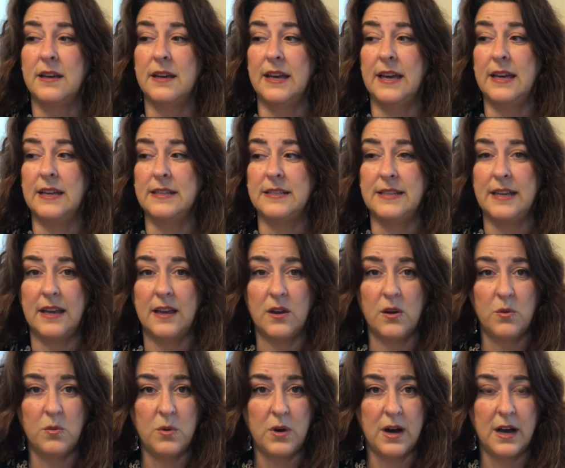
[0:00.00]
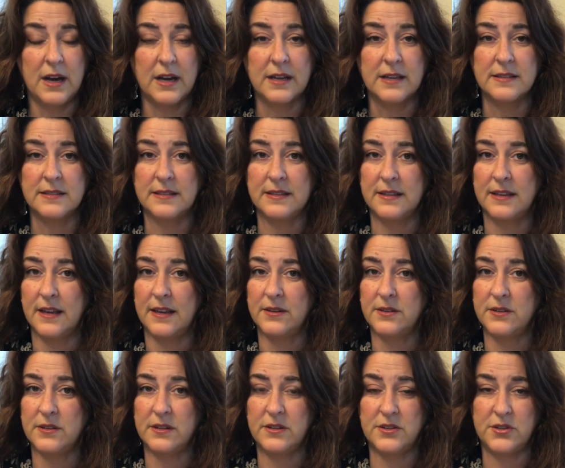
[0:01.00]
And take a walk, sit
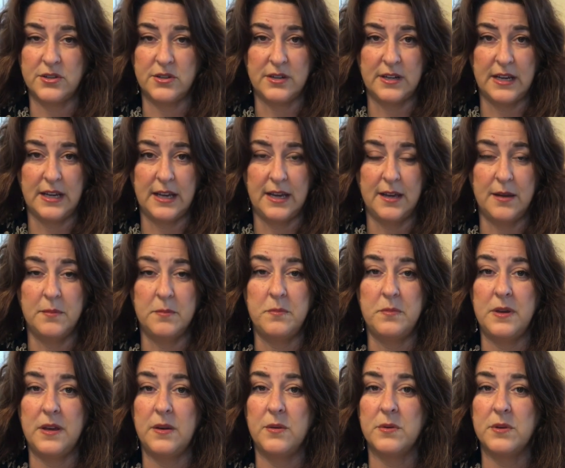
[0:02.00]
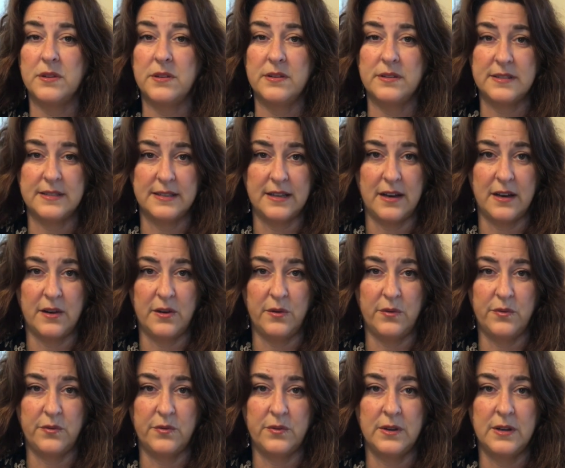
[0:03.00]
under a tree, be with
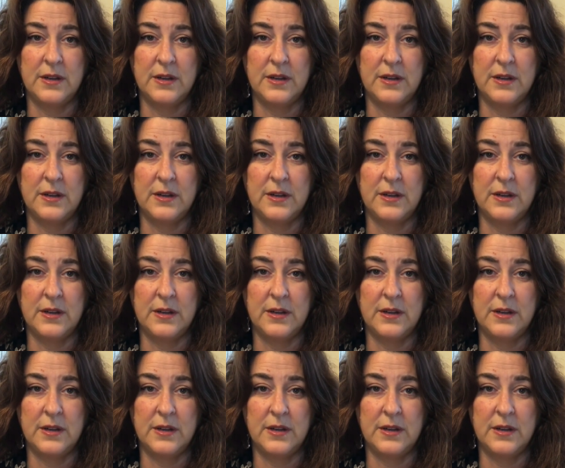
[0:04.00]
yourself.